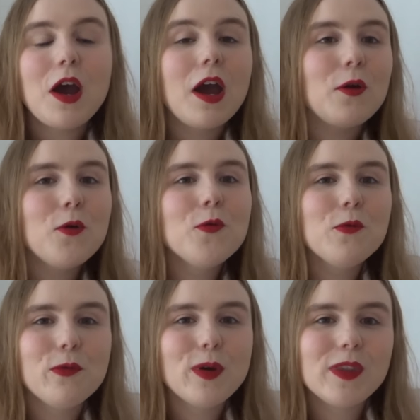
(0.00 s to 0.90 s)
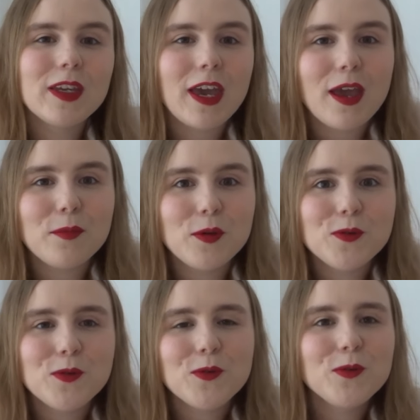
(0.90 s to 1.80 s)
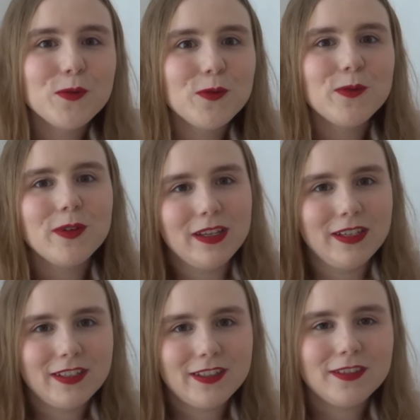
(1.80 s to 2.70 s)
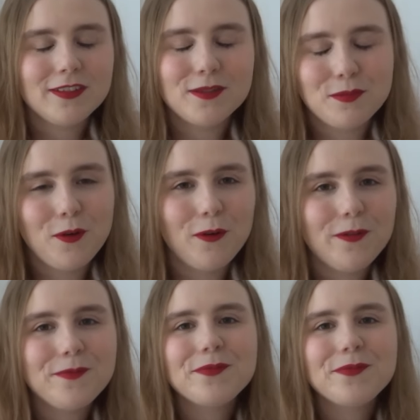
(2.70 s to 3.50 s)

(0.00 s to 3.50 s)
who will win the game and who is the mole.